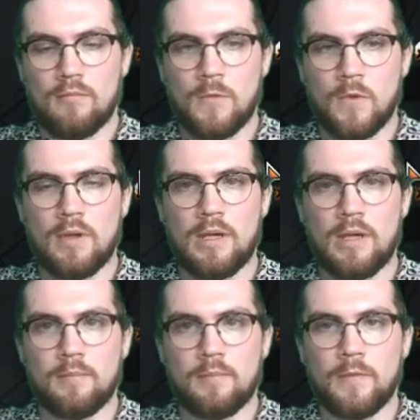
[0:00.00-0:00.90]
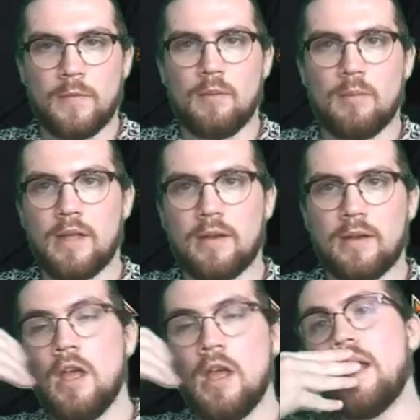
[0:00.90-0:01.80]
Okay, that'll be that.
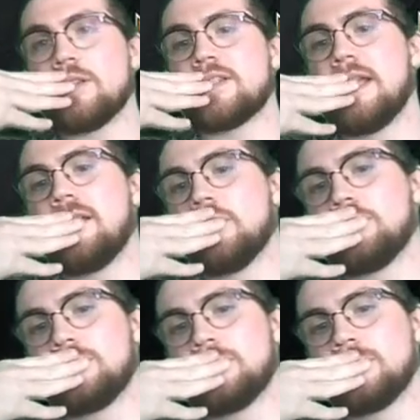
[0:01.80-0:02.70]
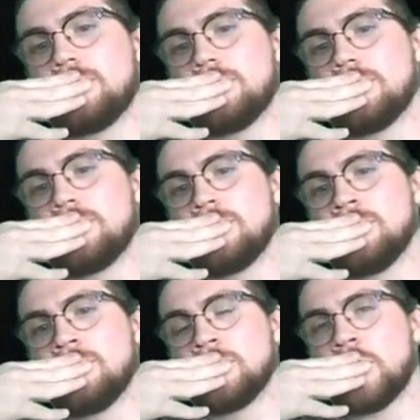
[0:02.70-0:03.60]
That was silly though.
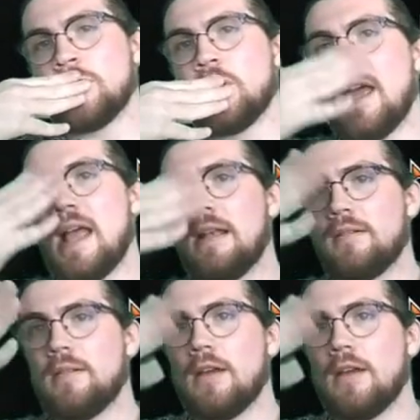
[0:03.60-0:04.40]
Because I could have held